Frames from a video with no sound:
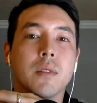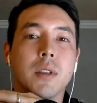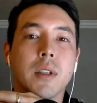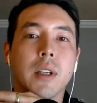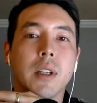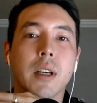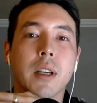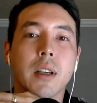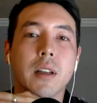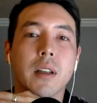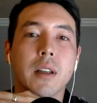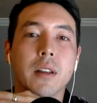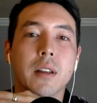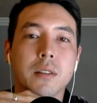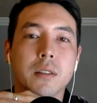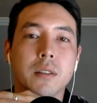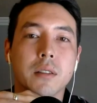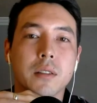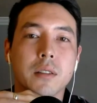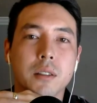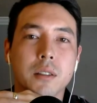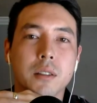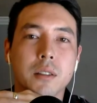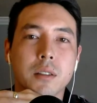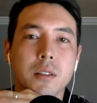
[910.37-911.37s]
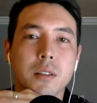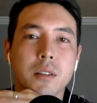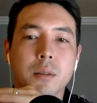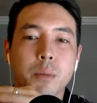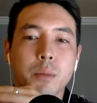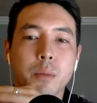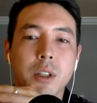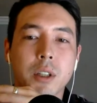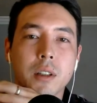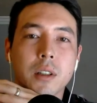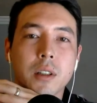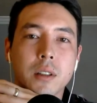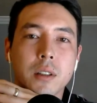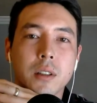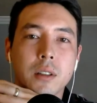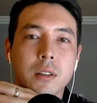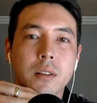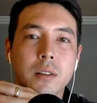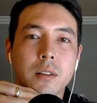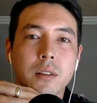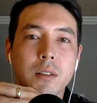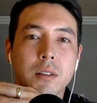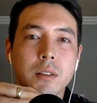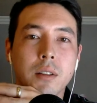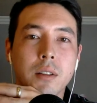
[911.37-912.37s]
Yeah, there's a book
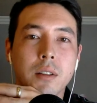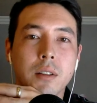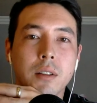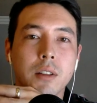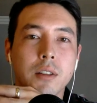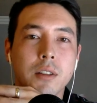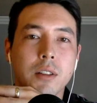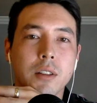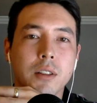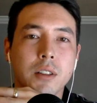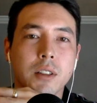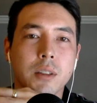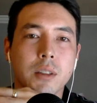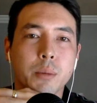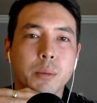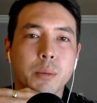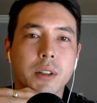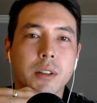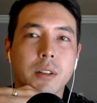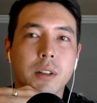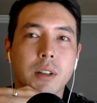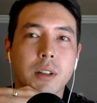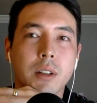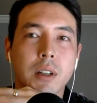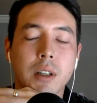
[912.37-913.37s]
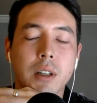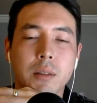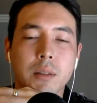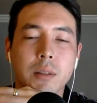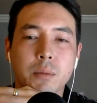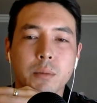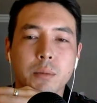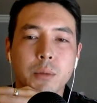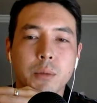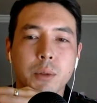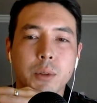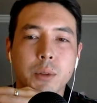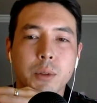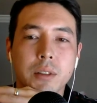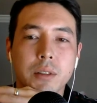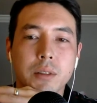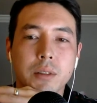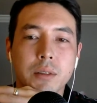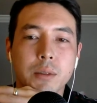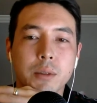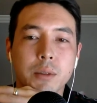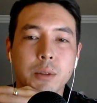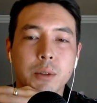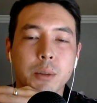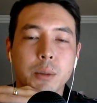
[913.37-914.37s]
called Just Ship It. Who is it?
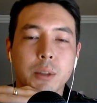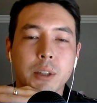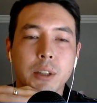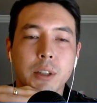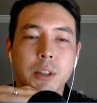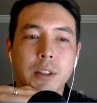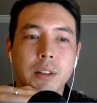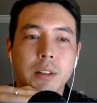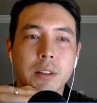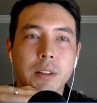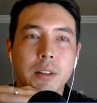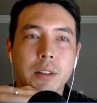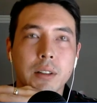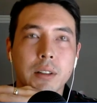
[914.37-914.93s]
Who's it by?